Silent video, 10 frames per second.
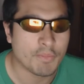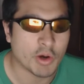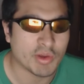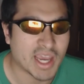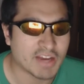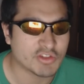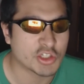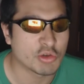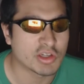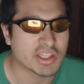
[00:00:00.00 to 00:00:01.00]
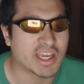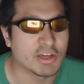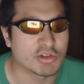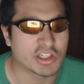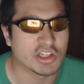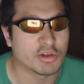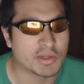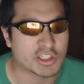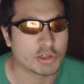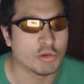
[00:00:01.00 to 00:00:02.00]
But we have to it that it was a little
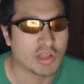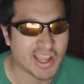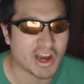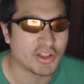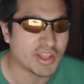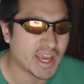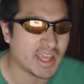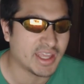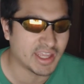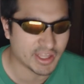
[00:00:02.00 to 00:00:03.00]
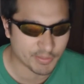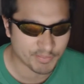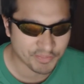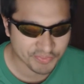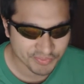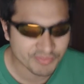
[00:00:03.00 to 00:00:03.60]
bit too late on that. And